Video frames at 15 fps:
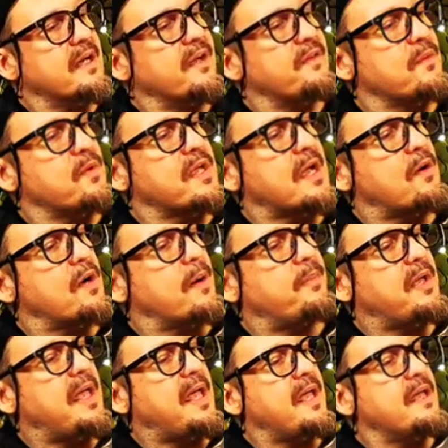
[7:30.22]
And then we go up
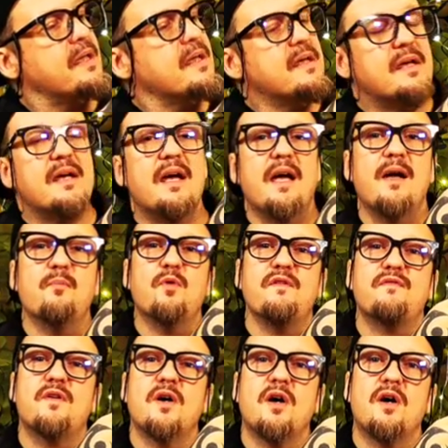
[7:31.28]
here and
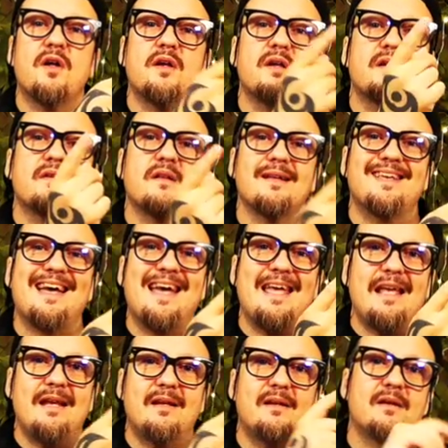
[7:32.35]
we've got the
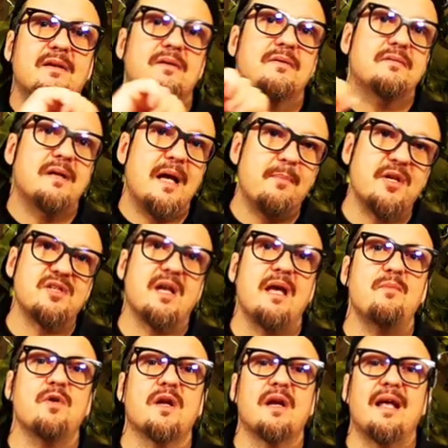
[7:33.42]
gain, how much
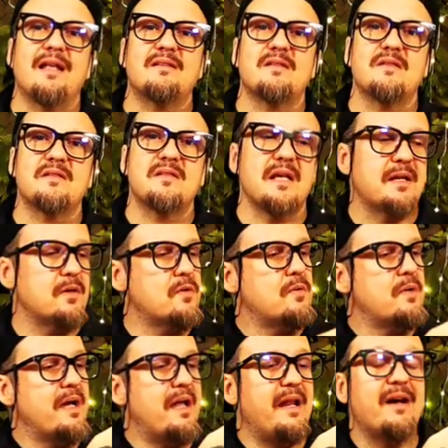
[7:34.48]
gain we're going to add to the
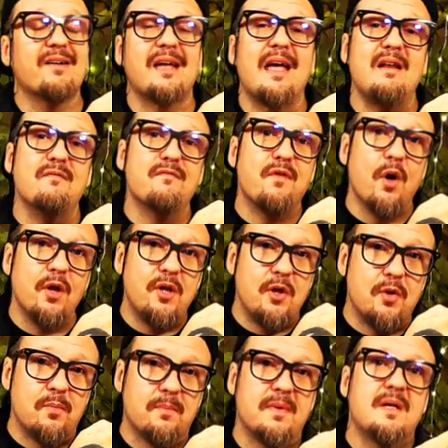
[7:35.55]
signal and our gain
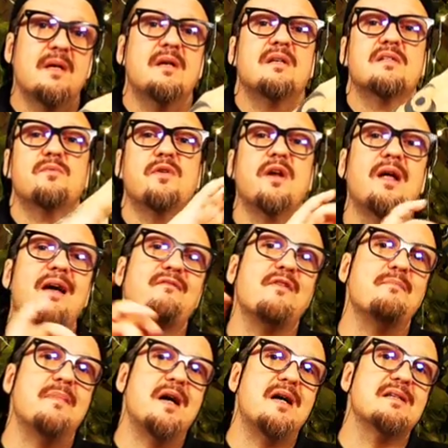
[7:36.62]
volume. So we don't have a
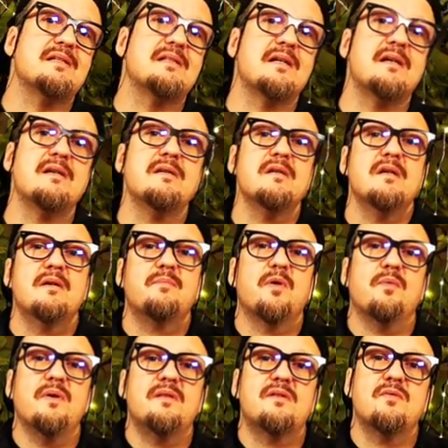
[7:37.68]
master,
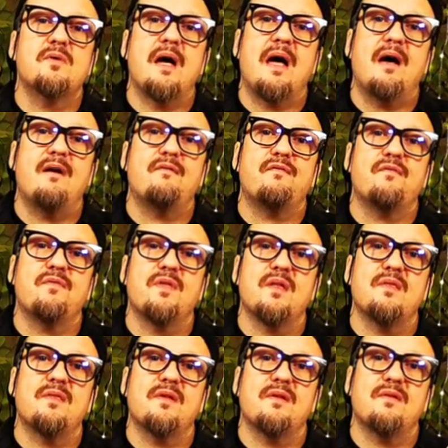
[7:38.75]
but we do have
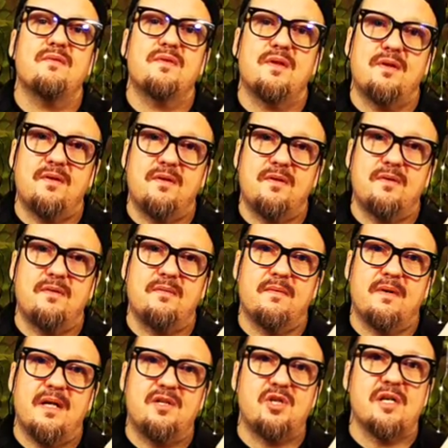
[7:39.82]
the
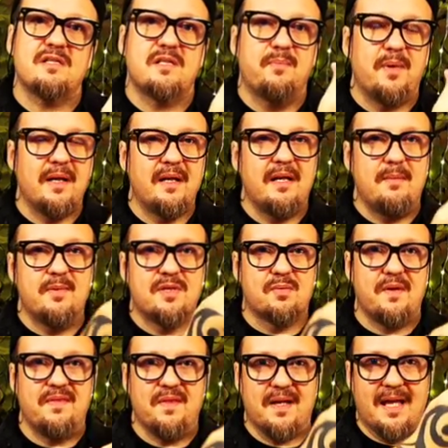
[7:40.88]
adjustability
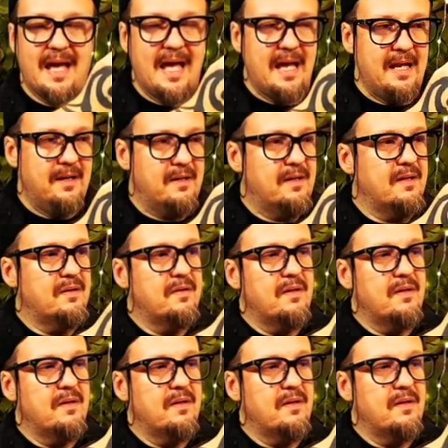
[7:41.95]
between the gain